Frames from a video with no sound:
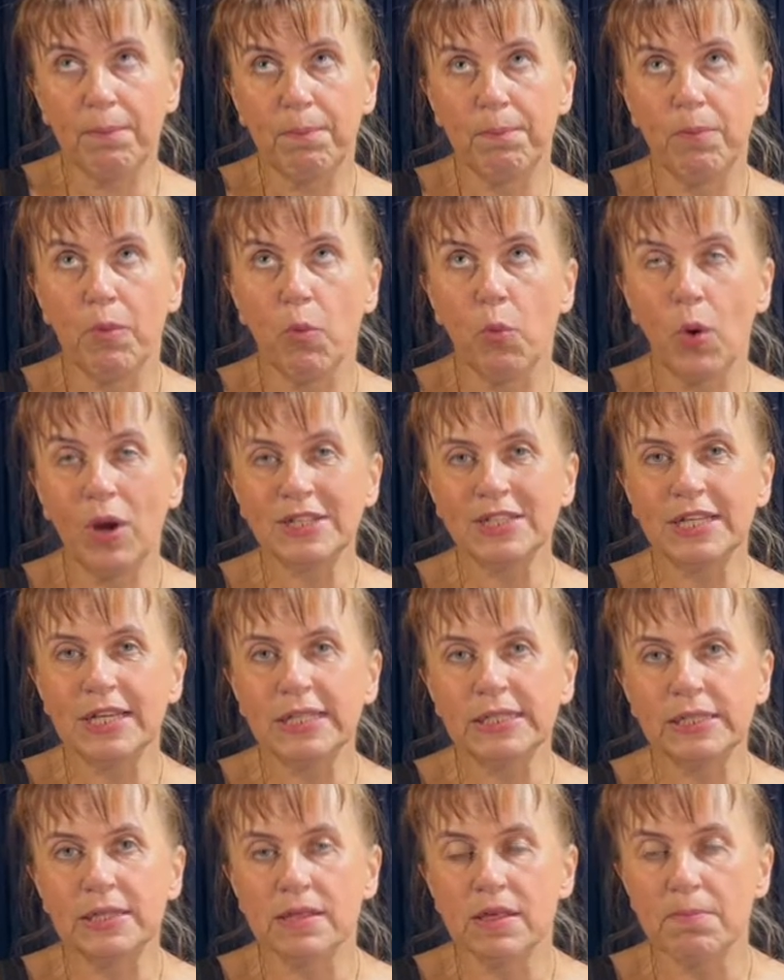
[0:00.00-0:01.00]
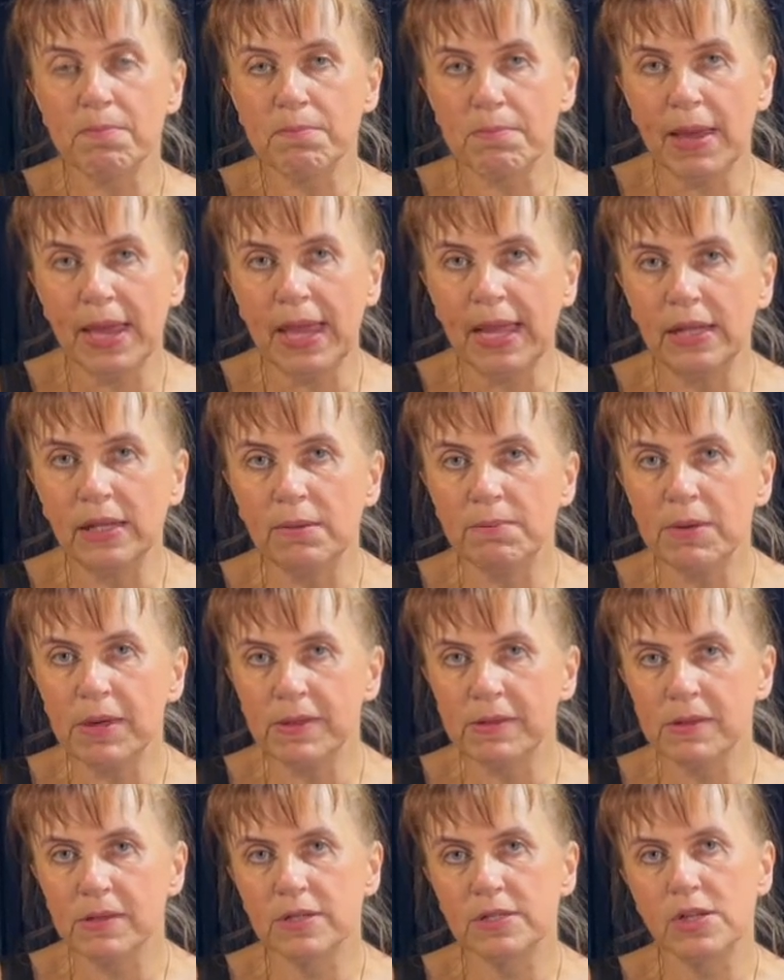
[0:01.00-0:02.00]
what is the main
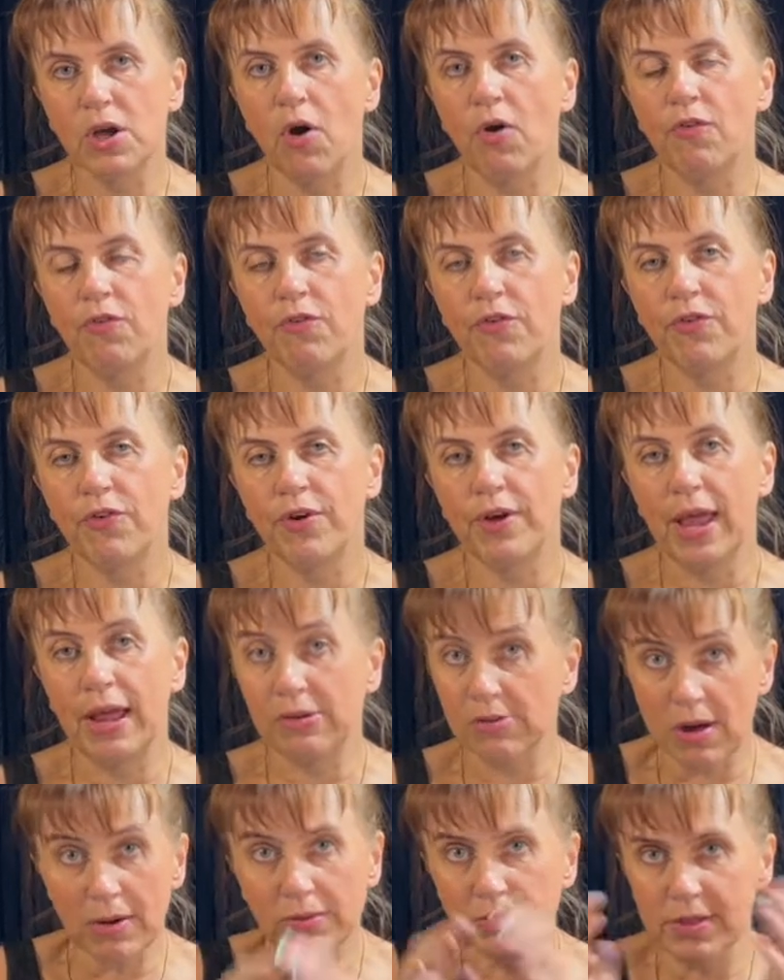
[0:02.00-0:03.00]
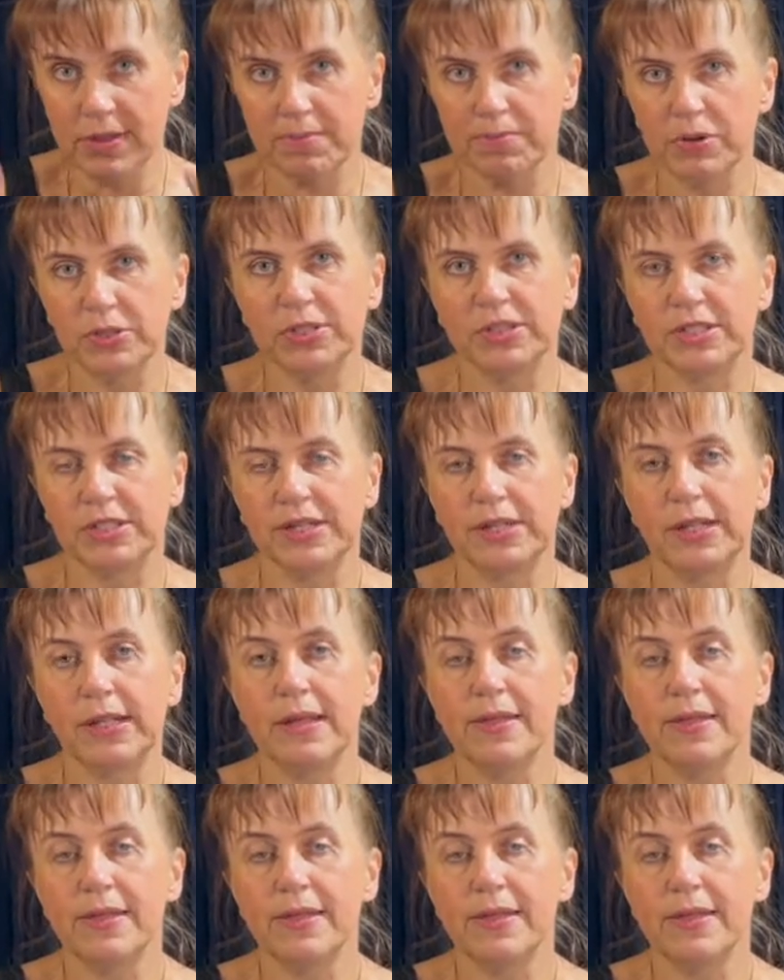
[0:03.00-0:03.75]
myths around the pastel?